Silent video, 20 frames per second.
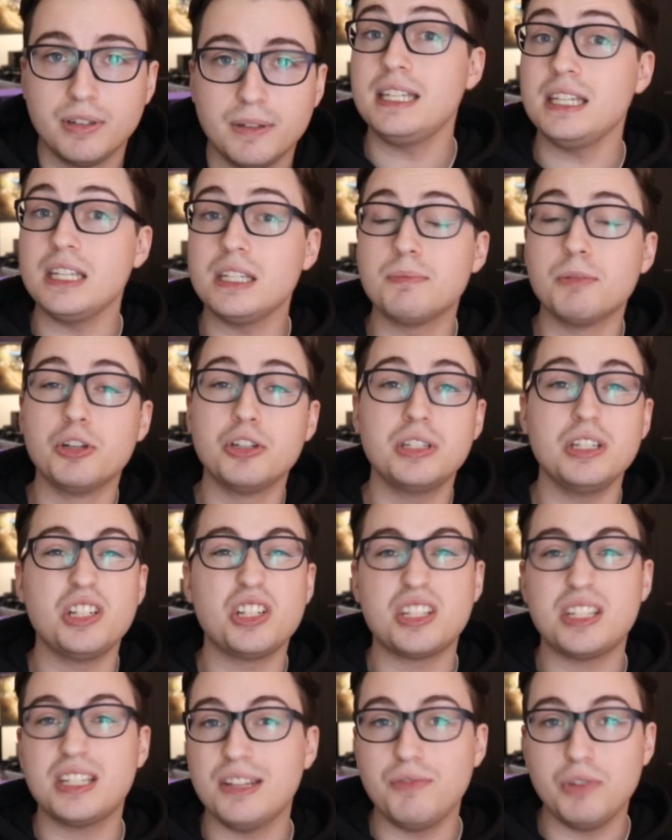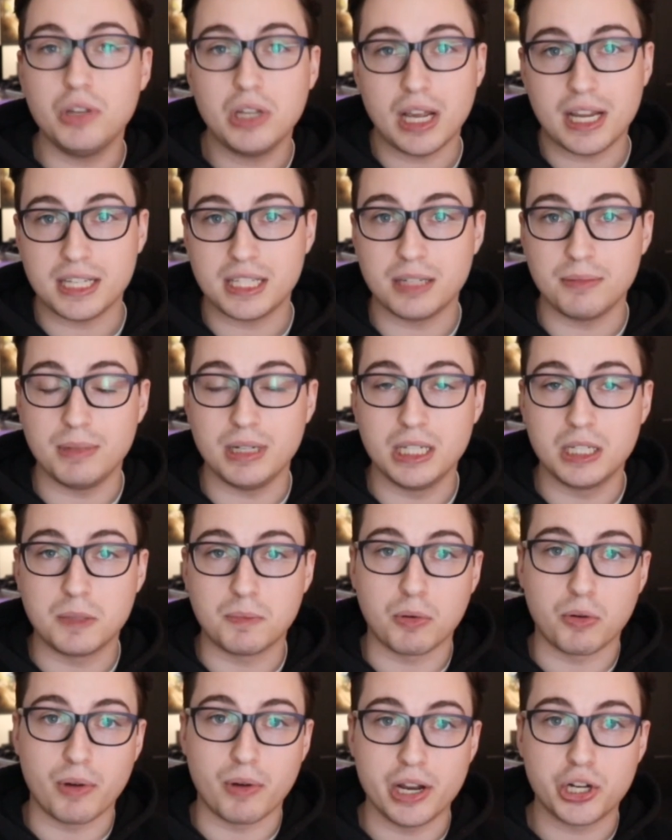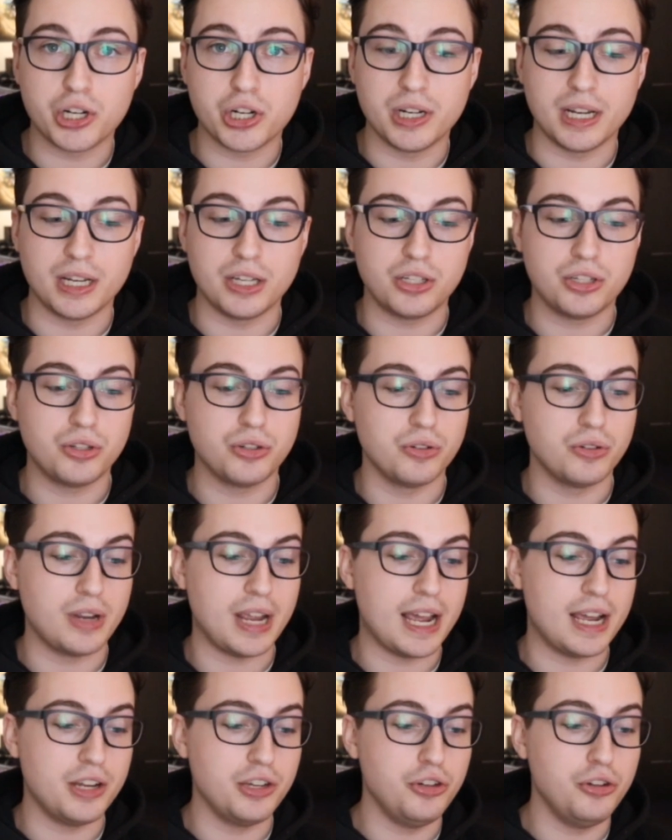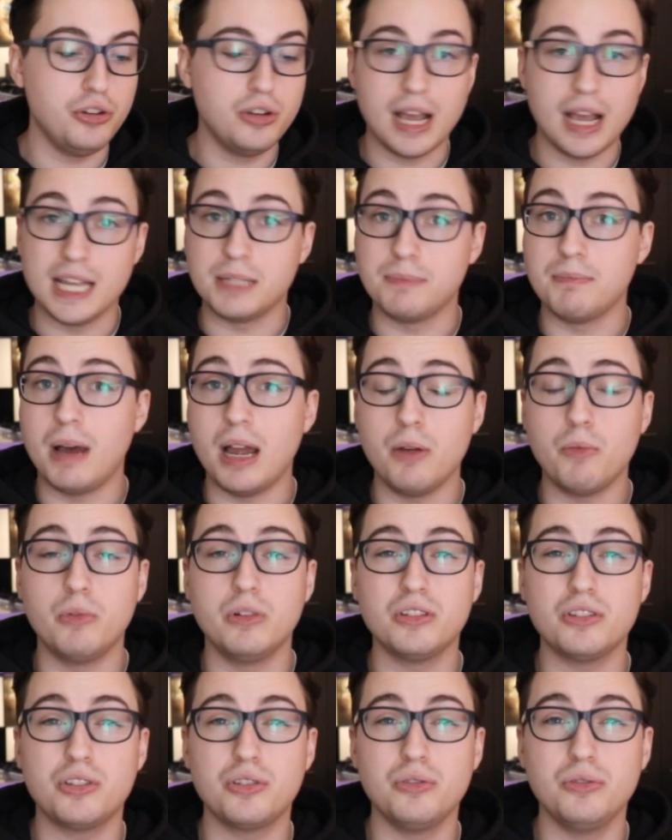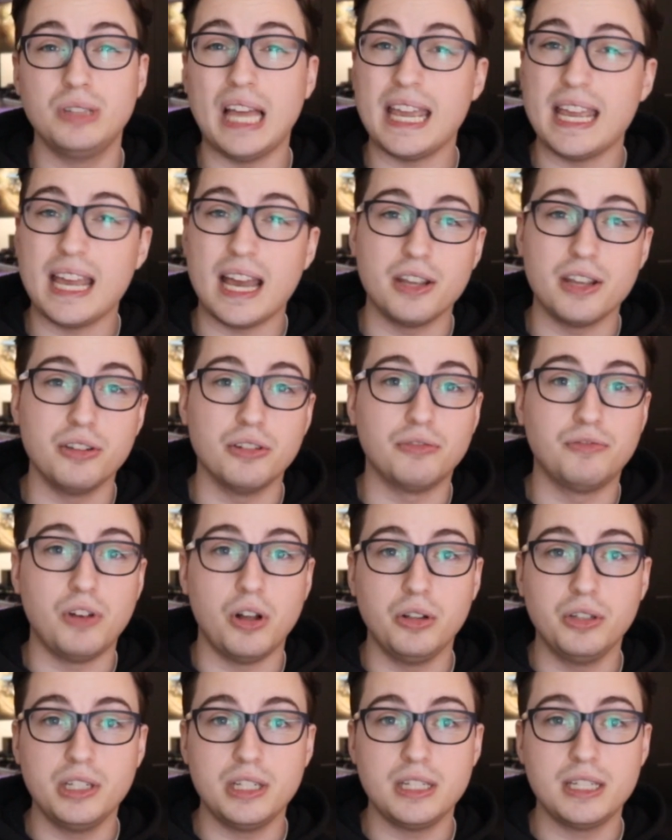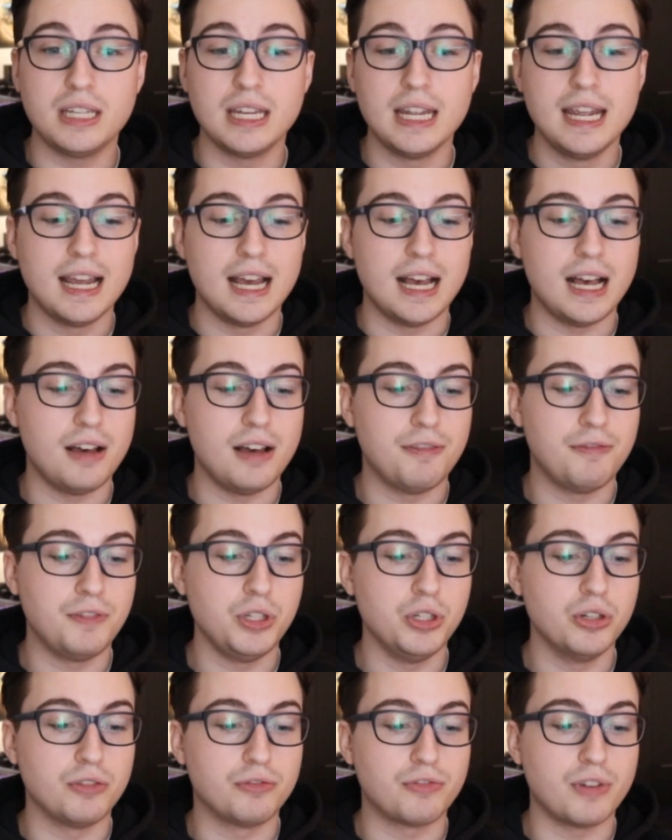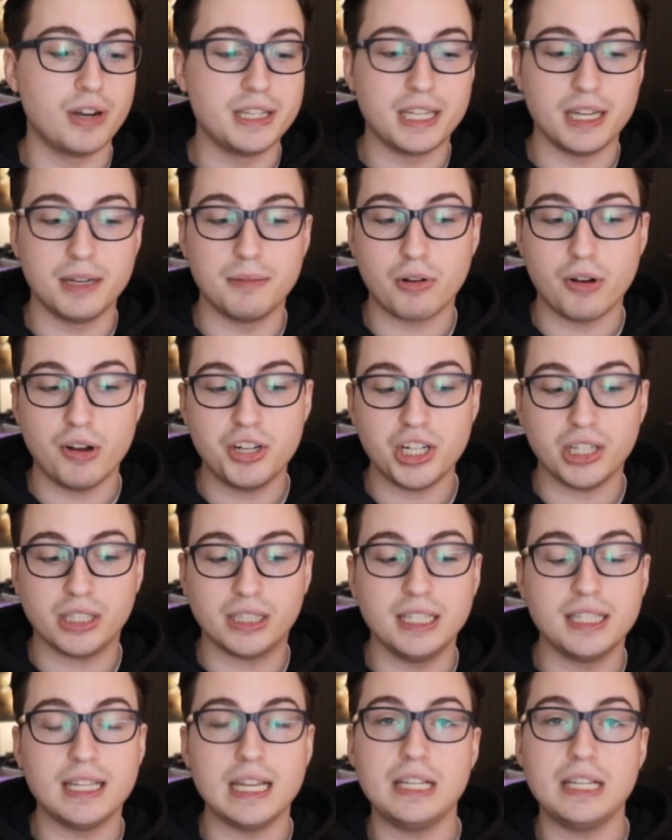This is mostly just to give you guys some inspiration as to how you guys might want to lay out your folders for your front-end project.